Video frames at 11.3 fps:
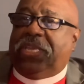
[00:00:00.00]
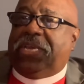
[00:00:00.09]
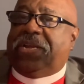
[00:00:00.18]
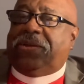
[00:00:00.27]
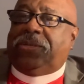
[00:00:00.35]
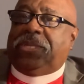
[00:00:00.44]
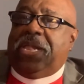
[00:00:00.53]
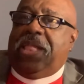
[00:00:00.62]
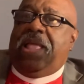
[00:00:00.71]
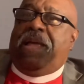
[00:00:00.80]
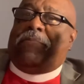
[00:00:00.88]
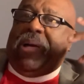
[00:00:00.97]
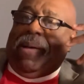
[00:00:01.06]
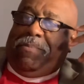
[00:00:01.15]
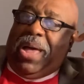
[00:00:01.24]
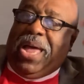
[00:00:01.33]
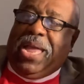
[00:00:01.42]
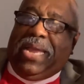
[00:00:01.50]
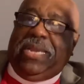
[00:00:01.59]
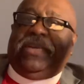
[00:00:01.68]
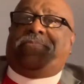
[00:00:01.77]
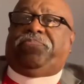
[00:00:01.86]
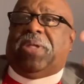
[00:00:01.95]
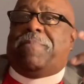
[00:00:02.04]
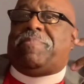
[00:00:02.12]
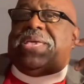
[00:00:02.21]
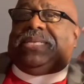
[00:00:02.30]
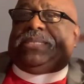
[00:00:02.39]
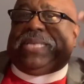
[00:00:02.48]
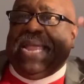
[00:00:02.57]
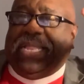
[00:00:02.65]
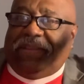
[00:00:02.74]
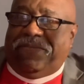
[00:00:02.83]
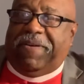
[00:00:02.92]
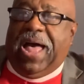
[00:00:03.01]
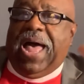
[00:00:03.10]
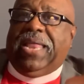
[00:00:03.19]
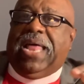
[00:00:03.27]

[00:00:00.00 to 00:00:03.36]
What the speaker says: years, my mind, I'm being sanctified.